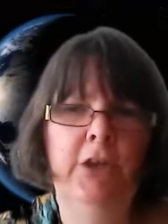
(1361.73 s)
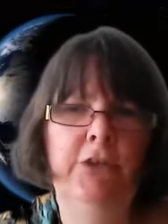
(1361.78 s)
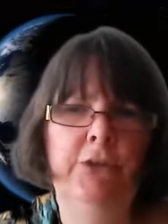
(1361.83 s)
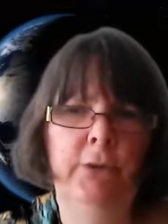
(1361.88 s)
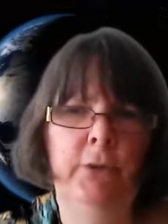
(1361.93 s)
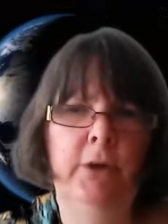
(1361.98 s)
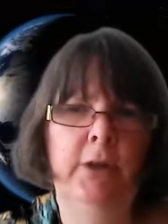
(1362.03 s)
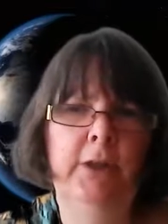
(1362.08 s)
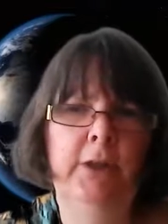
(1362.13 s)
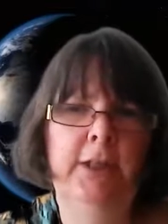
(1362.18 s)

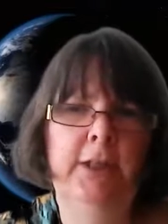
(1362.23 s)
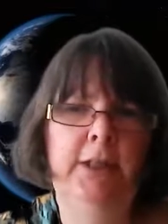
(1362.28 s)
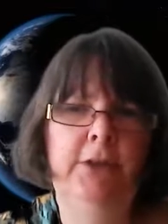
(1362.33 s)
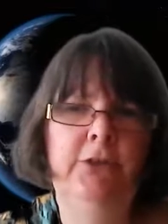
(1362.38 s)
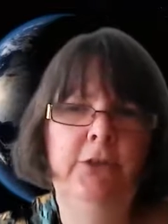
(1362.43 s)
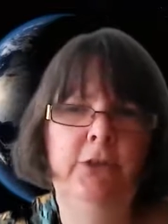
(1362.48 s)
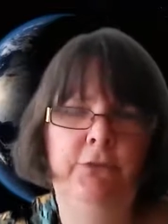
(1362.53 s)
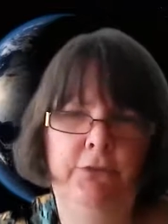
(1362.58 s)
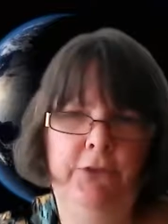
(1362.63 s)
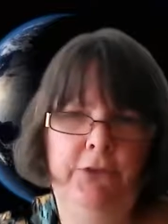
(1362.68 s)
So I
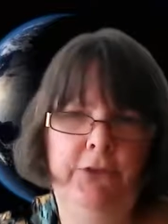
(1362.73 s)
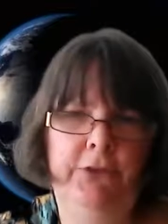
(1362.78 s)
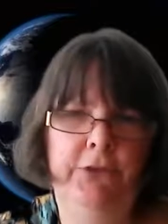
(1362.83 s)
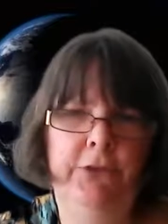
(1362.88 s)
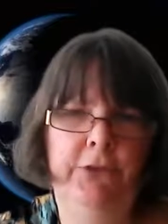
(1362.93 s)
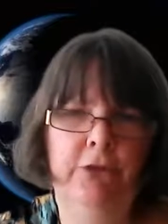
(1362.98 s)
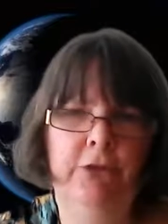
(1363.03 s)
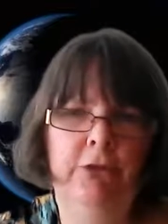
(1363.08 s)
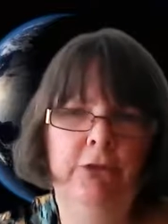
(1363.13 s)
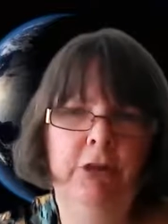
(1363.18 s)
did a
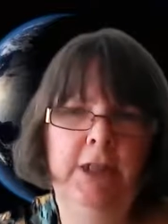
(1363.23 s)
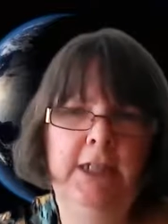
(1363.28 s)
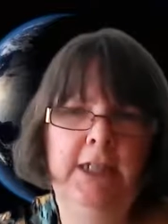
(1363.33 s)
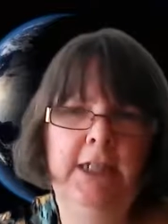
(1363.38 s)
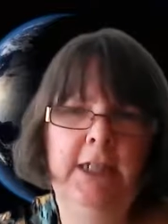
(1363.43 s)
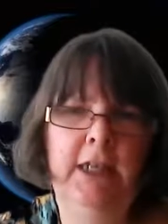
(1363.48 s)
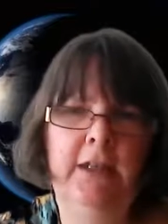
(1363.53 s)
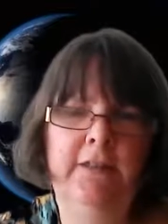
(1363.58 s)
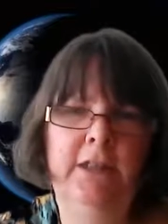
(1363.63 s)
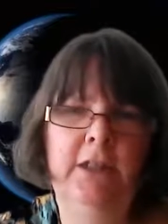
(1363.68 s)
physics
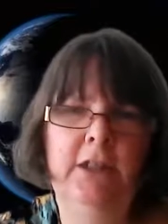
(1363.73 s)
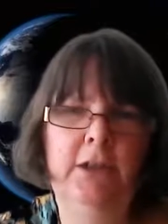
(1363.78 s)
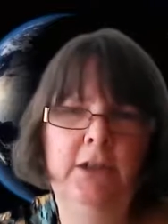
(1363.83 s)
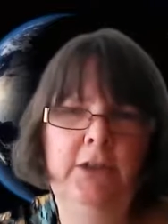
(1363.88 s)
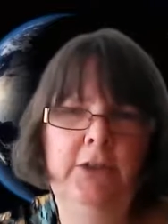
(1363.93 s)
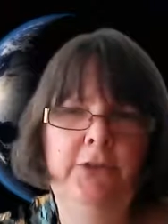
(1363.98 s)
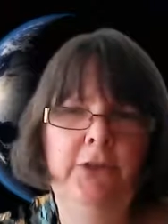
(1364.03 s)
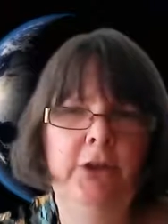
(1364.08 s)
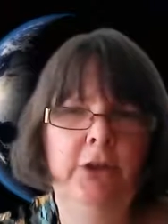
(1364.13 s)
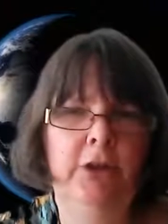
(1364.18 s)
degree, and then
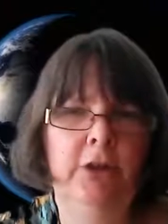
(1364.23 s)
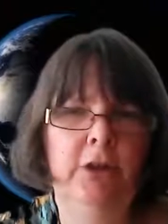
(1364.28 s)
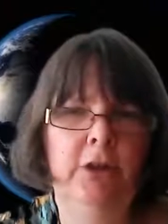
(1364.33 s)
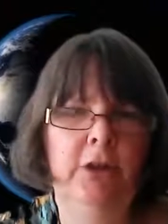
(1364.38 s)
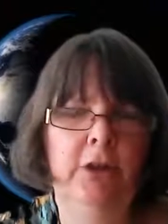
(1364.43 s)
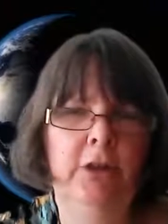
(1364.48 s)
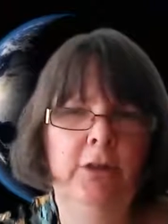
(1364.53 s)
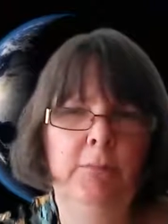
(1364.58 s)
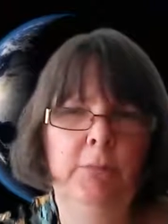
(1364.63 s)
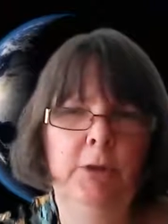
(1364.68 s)
I did
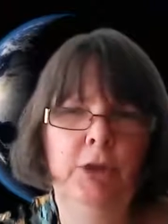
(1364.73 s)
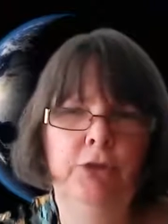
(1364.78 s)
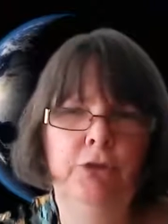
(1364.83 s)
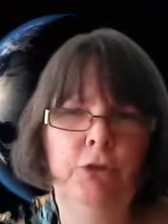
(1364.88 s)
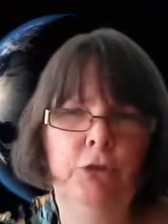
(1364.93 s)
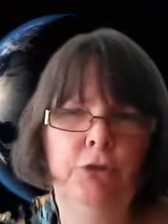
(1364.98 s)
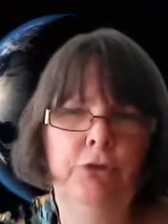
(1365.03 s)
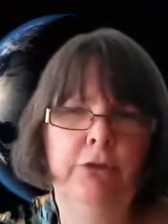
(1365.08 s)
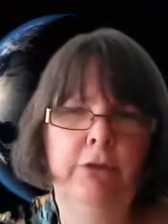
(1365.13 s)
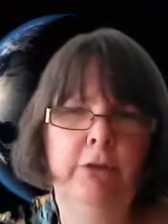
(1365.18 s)
a
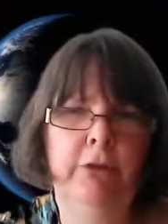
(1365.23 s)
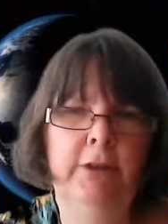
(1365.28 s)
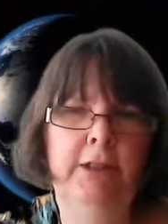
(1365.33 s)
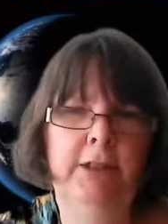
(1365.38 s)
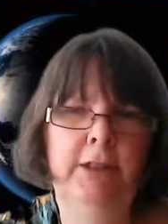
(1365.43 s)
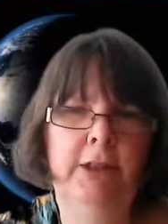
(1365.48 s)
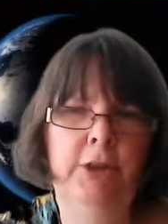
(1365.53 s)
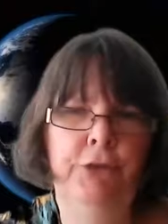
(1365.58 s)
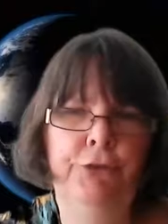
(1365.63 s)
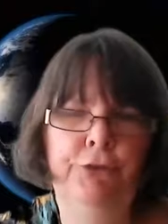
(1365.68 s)
doctorate
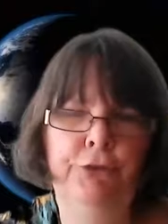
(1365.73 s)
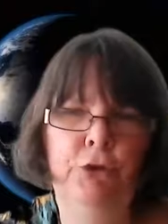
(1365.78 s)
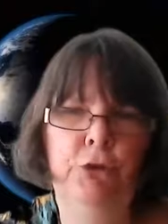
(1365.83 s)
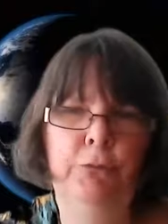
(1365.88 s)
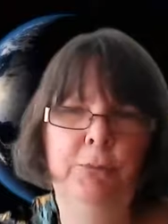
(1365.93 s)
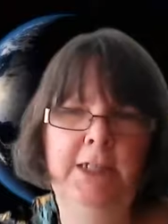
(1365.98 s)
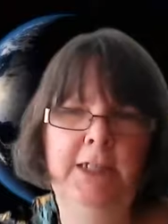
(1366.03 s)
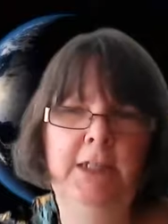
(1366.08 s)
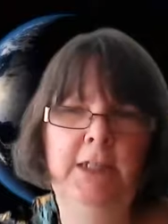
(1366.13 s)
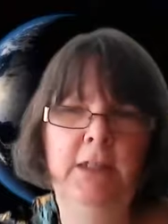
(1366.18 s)
in
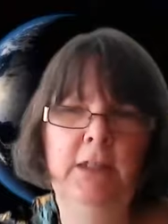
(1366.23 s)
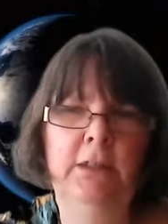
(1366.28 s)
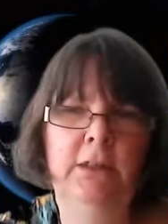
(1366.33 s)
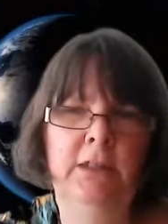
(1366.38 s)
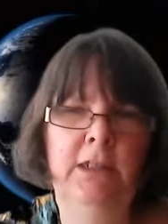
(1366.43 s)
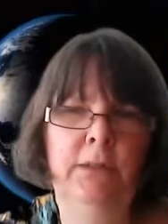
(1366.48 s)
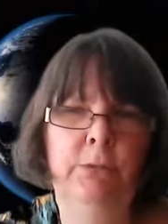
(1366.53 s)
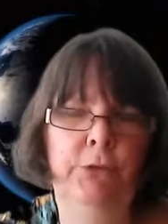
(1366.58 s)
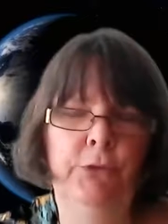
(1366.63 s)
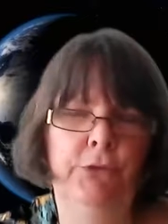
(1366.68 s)
astronomy, and
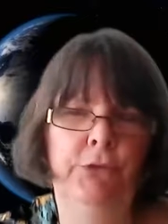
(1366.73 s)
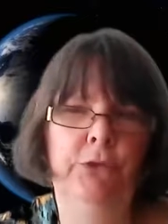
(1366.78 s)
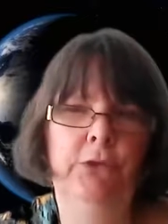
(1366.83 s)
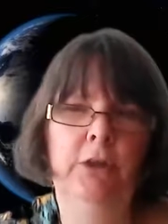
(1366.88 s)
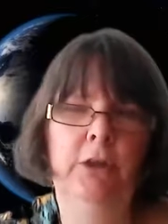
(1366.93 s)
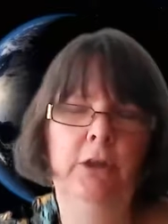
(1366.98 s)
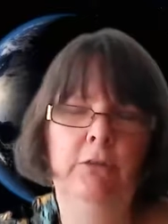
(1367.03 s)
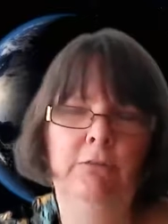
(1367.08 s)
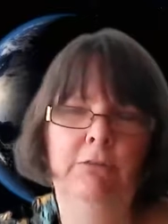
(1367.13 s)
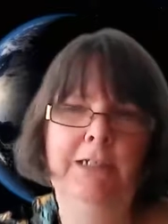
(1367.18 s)
that was
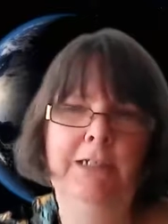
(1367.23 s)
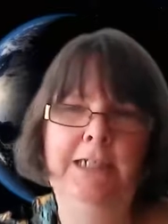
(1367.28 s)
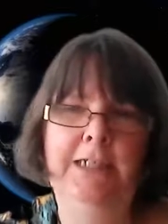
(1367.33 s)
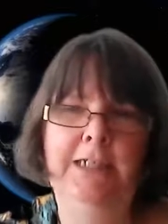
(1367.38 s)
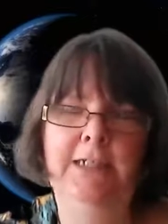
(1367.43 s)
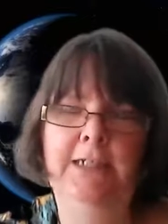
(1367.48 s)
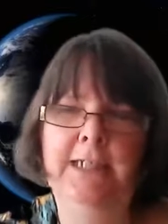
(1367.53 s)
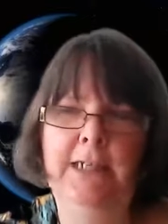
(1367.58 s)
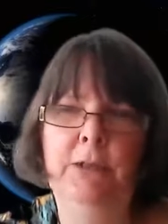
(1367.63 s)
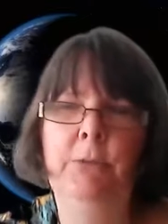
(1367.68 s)
a
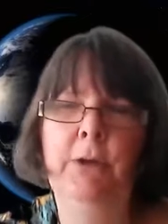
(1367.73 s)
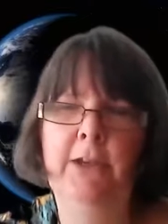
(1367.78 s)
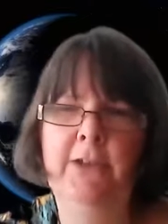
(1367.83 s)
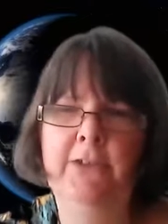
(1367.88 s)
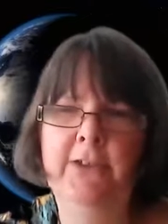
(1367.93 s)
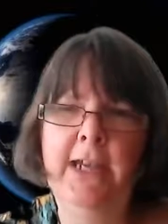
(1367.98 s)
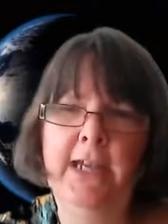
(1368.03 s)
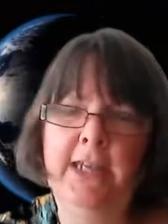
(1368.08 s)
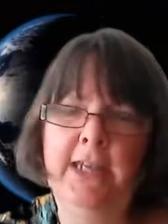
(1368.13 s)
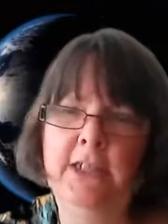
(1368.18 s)
really neat way
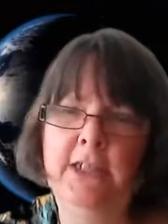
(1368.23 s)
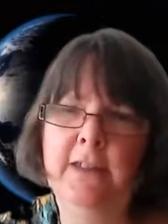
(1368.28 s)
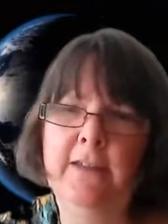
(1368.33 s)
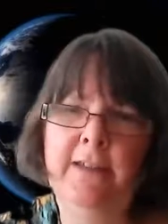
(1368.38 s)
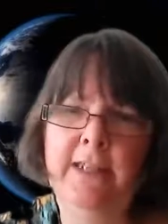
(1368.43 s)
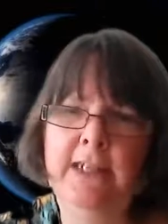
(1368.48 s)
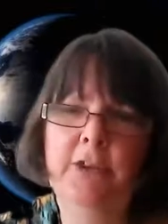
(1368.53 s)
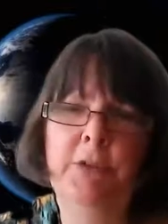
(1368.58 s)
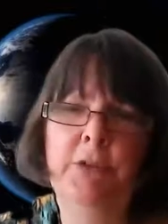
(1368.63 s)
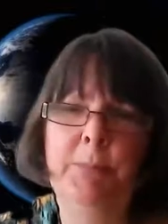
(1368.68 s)
to get into
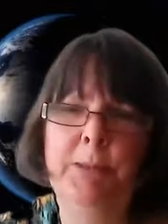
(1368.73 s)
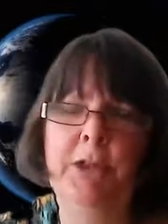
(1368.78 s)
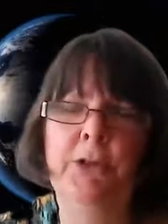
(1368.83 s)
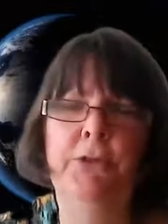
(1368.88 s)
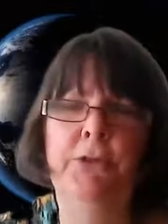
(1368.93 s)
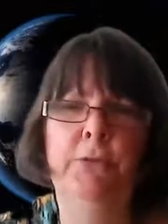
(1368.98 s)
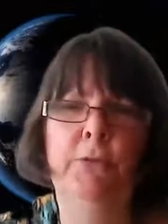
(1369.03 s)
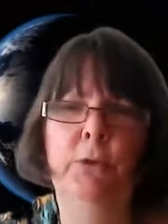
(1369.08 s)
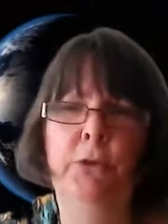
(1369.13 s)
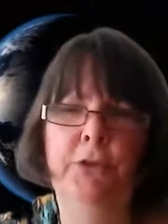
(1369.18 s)
things
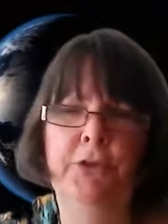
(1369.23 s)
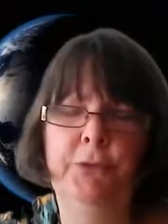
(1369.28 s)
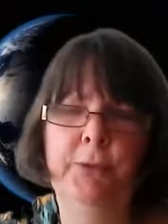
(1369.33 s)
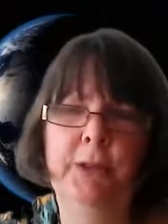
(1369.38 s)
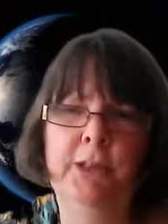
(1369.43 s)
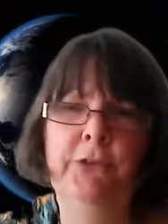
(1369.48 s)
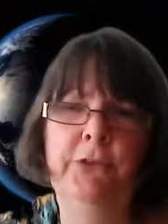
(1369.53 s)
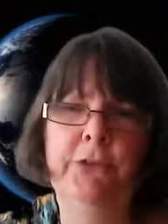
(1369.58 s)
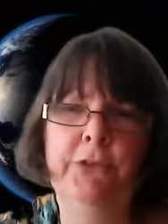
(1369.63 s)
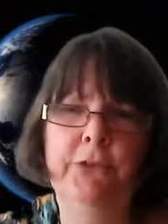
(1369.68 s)
because of all this
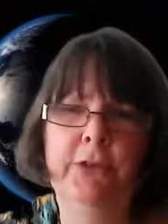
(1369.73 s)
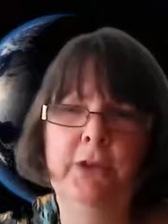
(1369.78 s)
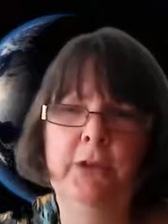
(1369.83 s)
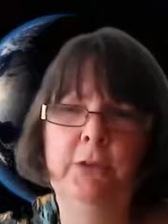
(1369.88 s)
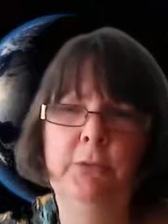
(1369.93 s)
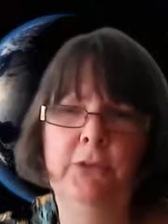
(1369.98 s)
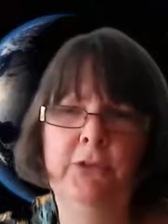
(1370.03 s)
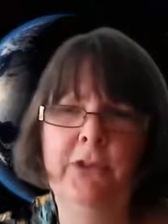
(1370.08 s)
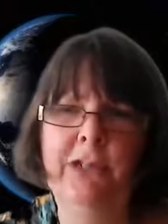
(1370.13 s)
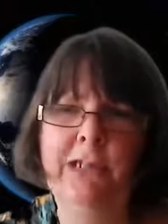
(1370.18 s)
we can study
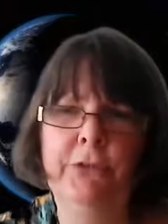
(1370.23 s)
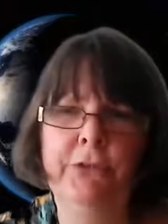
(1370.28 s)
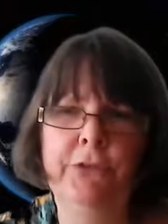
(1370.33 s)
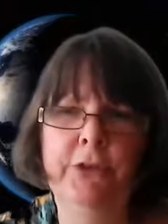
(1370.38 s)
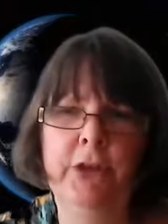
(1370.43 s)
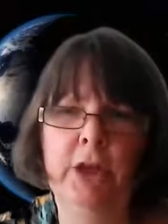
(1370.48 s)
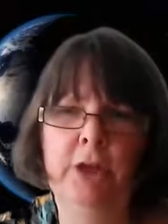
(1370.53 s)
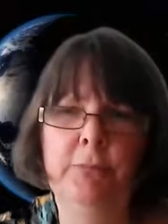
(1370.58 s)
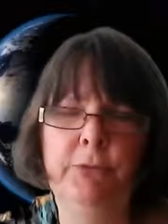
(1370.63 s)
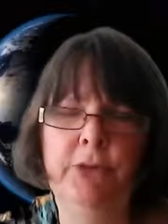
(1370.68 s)
with
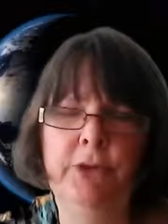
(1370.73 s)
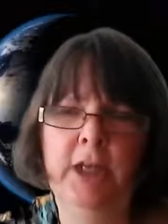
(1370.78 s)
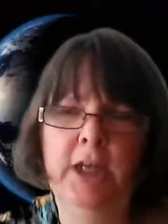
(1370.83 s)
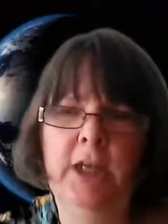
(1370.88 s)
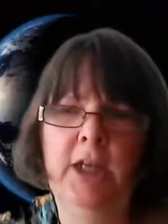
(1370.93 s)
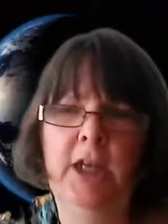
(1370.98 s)
telescopes.